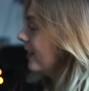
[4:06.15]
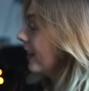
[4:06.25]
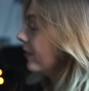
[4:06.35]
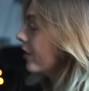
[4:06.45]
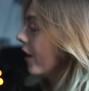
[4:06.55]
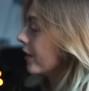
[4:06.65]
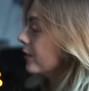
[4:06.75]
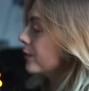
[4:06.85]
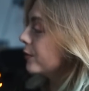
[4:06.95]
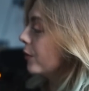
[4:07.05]
they've
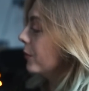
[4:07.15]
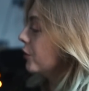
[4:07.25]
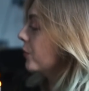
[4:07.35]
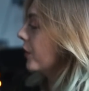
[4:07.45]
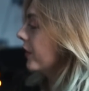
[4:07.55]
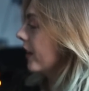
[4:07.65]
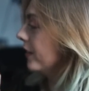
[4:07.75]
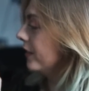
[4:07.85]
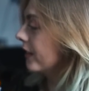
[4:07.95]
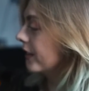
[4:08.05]
gotten so much wear that I
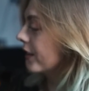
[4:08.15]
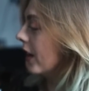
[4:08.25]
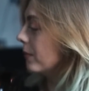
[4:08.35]
feel like they're